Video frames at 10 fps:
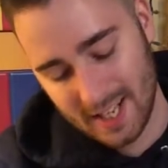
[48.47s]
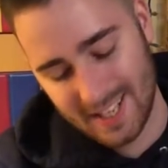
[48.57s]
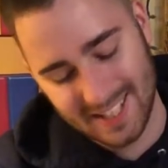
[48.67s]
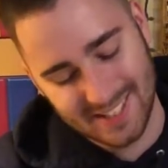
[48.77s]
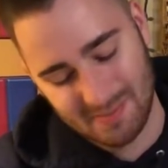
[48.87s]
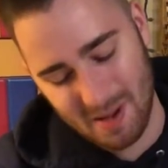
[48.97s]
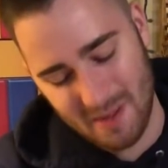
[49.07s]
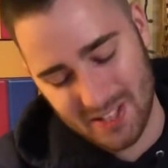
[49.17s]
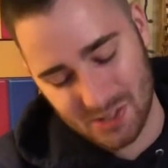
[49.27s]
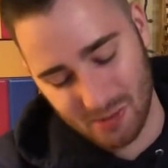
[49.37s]
it's
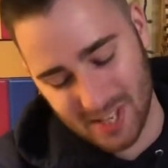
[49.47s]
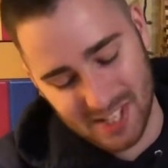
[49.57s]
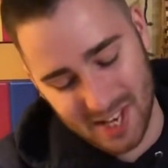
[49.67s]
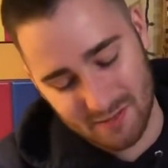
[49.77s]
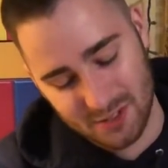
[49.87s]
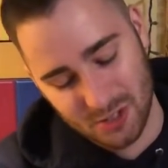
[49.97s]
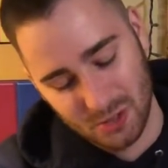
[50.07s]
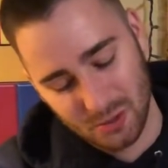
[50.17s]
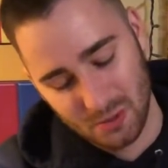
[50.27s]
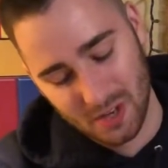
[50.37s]
probably just right to have
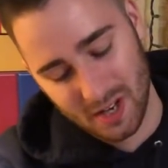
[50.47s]
2.